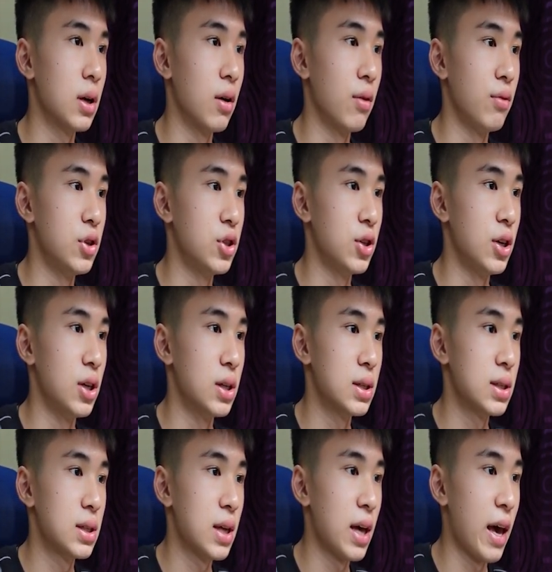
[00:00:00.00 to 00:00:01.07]
which
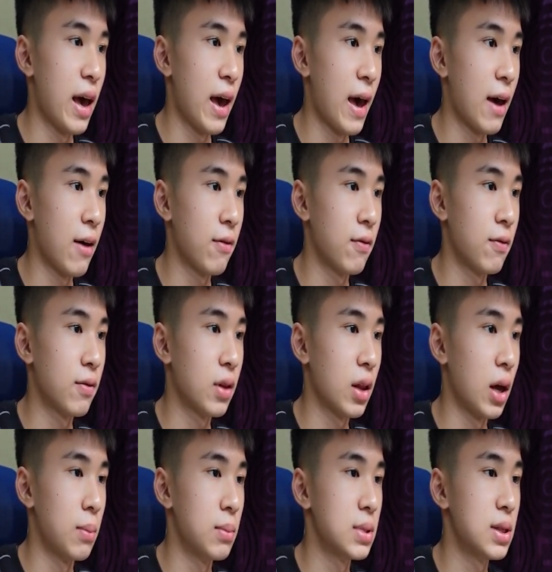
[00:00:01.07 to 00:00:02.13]
is F
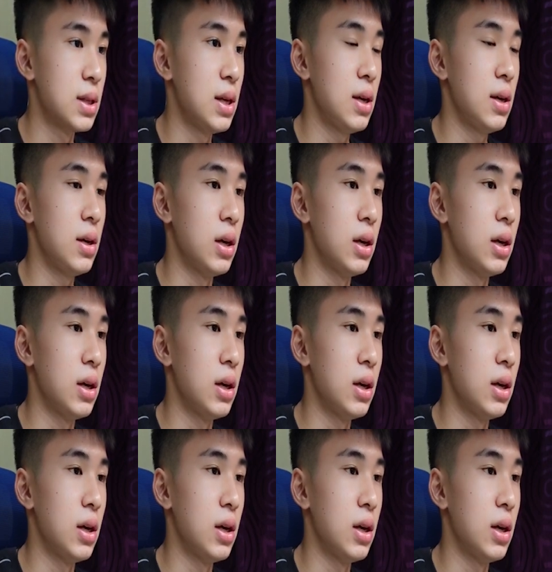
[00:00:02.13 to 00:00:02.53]
times D